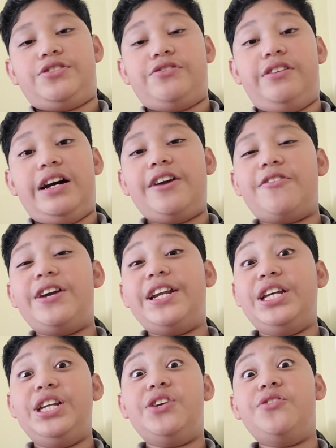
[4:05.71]
So I
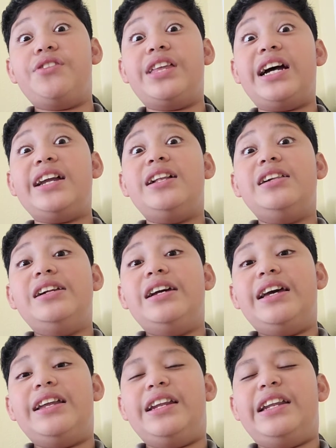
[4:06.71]
already knew that,
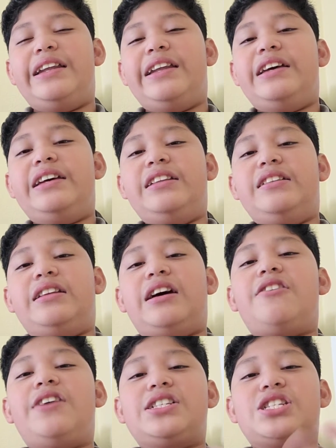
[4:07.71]
and
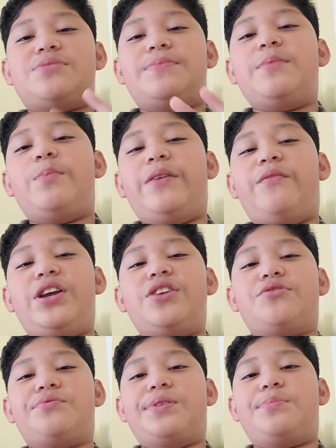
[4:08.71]
now I just made my
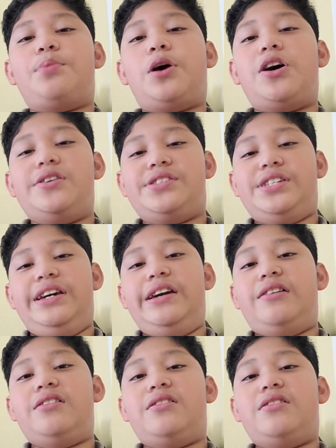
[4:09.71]
videos with pausing